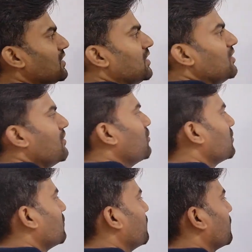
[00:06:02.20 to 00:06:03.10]
Now out
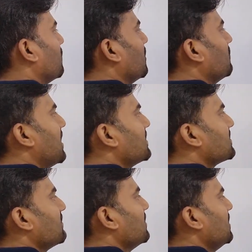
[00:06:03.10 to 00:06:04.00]
of 12 and
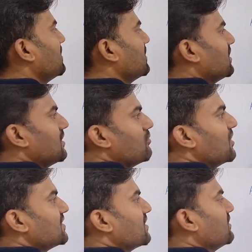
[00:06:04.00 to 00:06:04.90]
7,
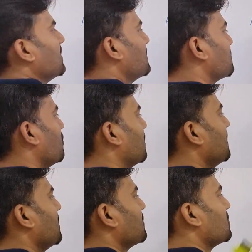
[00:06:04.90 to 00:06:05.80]
my 7 is
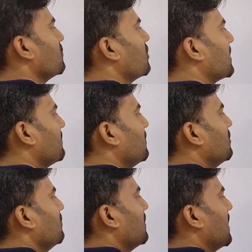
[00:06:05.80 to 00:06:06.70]
smaller, so what I will
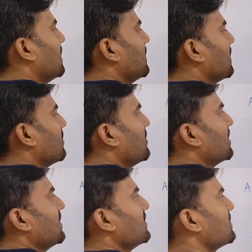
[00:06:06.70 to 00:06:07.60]
do, I will
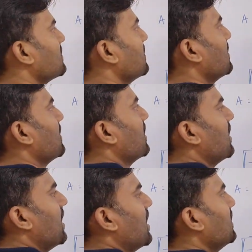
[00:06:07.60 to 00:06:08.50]
increment this
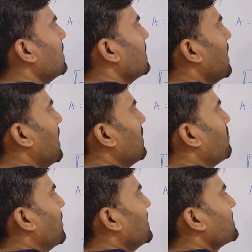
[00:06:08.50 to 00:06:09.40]
and I will
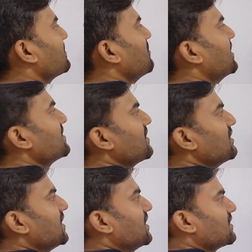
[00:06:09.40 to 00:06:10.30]
place my
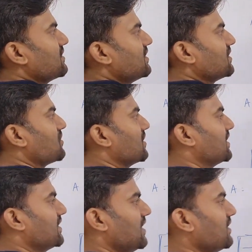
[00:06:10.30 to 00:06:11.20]
7 here. 7 is
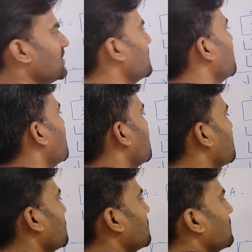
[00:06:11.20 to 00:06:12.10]
already there.
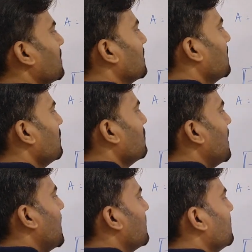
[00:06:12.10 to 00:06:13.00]
So now
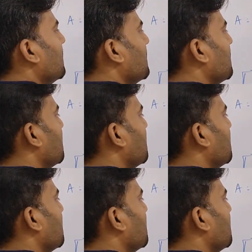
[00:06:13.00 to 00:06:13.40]
I will,